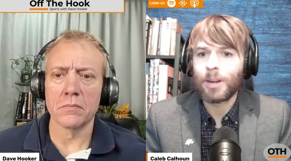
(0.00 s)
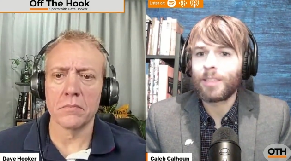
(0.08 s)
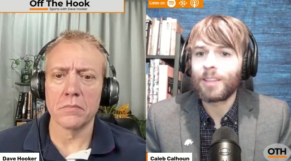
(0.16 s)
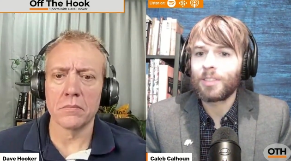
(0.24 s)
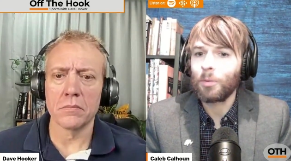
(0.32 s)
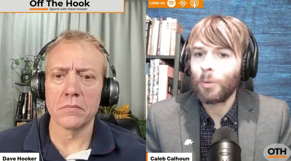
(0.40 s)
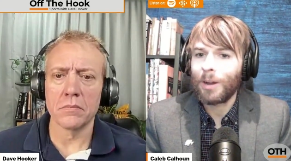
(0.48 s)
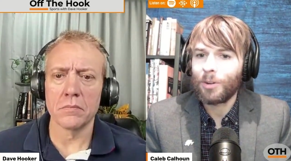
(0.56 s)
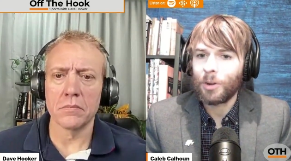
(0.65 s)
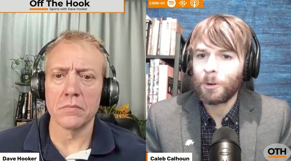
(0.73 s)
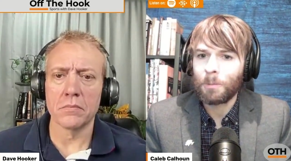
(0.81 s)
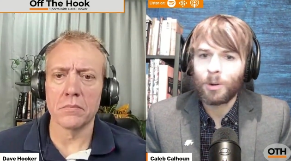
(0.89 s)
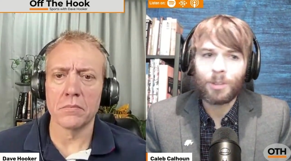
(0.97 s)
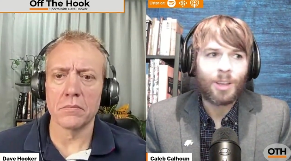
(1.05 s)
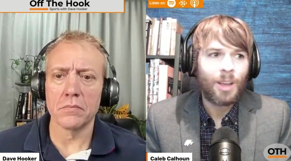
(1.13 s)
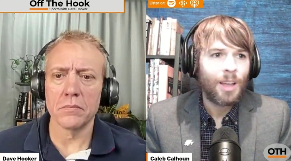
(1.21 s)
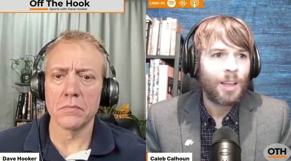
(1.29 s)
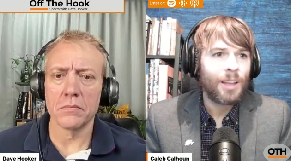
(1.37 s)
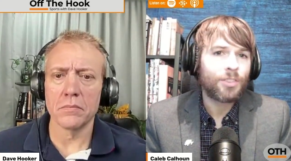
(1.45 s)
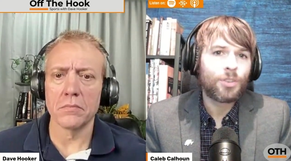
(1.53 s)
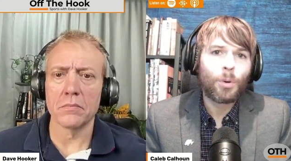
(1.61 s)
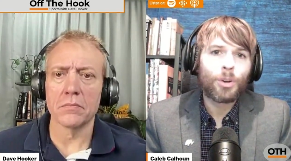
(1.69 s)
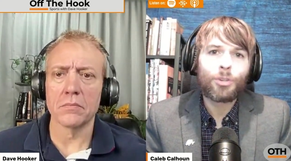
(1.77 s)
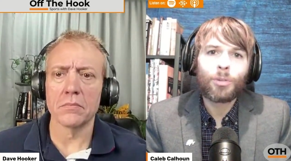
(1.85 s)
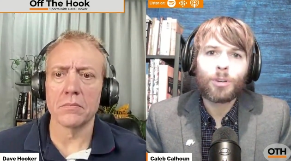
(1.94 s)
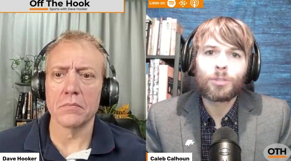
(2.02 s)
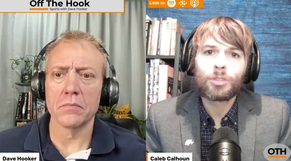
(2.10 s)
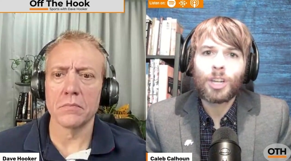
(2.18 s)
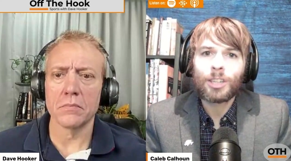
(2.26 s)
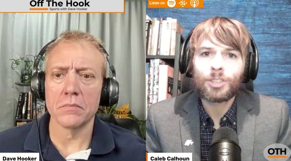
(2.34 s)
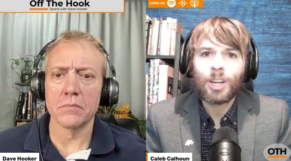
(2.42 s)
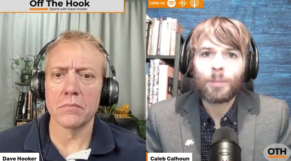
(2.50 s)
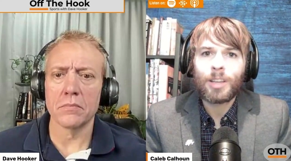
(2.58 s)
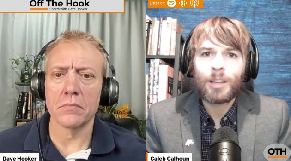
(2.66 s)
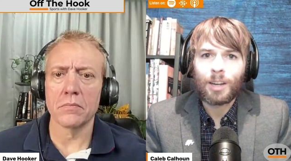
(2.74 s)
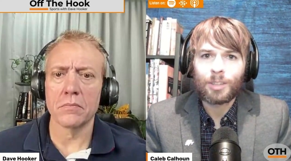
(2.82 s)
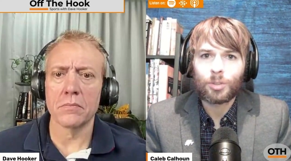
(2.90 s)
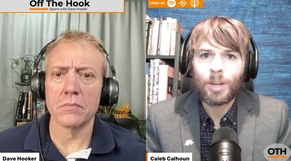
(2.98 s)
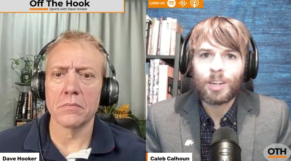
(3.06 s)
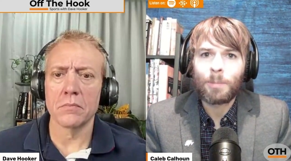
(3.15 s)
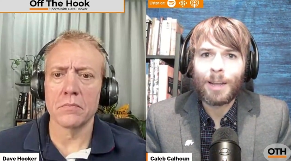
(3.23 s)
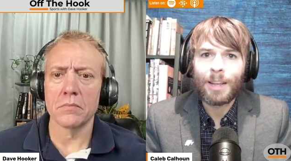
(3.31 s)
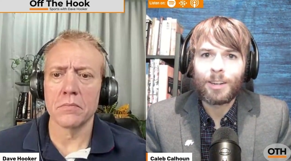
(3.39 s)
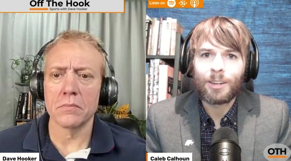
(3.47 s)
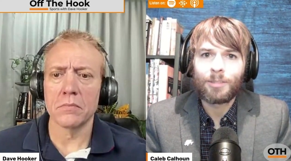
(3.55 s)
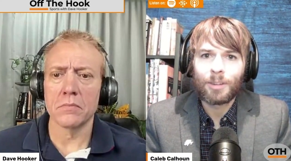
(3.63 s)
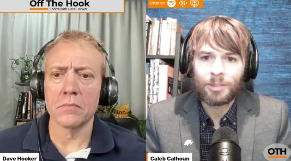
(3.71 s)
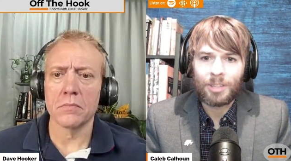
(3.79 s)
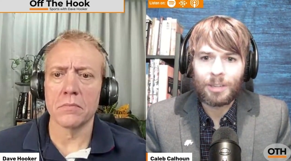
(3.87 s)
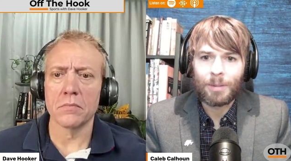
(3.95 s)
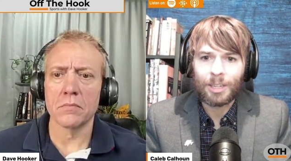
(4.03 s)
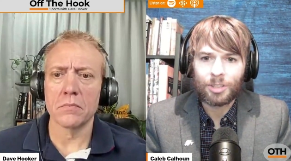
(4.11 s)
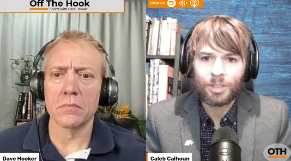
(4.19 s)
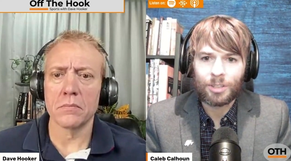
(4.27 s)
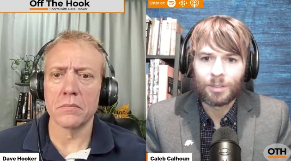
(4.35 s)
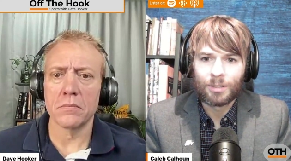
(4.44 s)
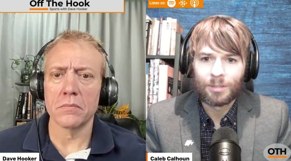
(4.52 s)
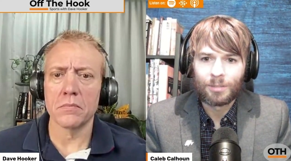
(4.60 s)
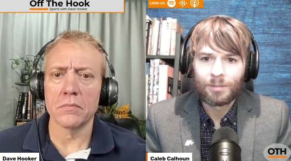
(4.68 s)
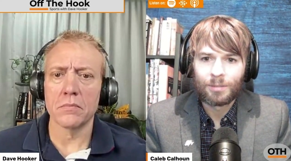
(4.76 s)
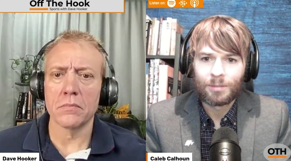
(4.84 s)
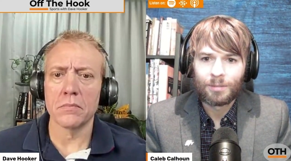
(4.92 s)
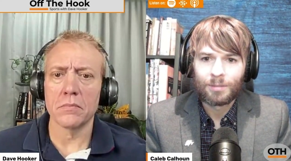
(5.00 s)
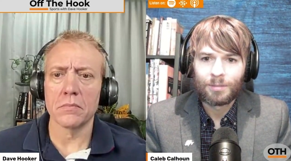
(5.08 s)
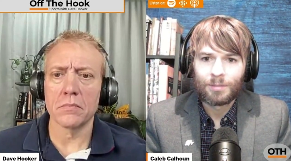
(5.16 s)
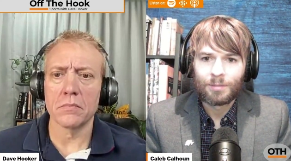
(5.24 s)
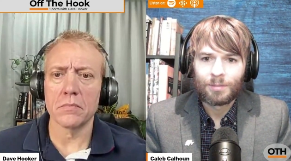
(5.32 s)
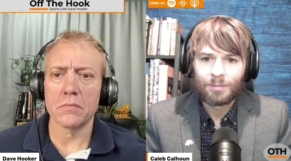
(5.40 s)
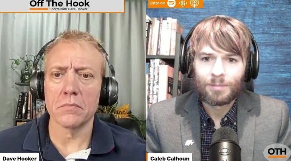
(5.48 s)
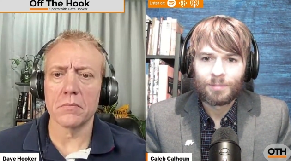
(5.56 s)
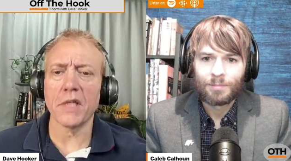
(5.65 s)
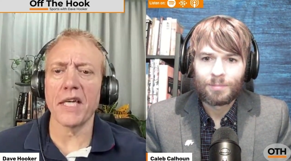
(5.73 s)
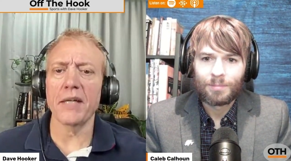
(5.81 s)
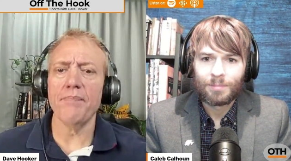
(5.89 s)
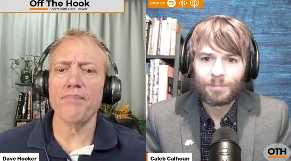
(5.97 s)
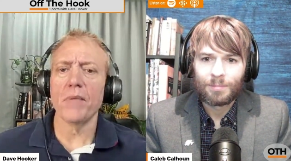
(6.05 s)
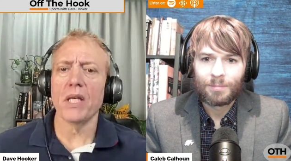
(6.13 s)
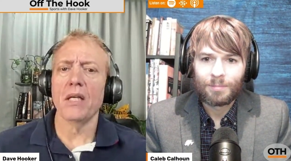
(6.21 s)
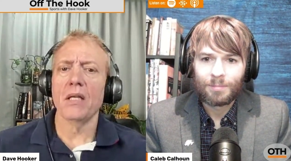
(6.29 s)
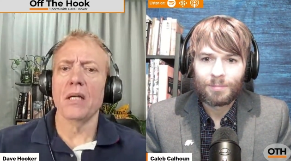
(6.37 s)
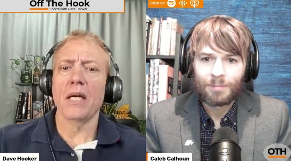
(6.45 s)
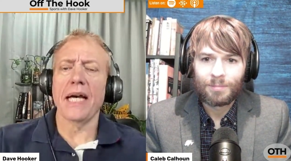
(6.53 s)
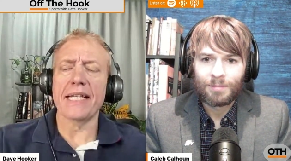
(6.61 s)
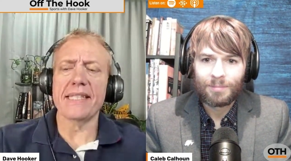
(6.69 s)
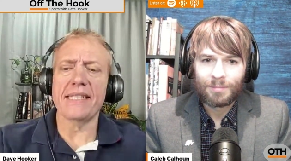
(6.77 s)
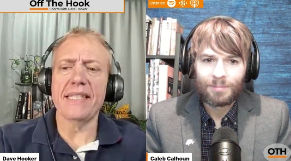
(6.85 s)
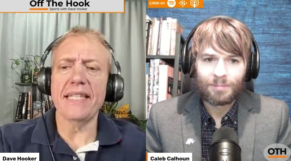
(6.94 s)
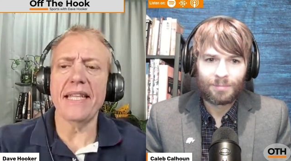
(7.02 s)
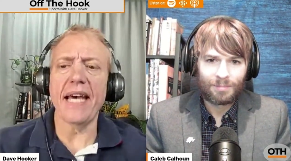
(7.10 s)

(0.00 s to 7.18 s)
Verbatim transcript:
Speaker 1: but I think the wild card berth is going to earn Josh Dobbs a contract by an NFL team next year.
Speaker 2: Okay. I could see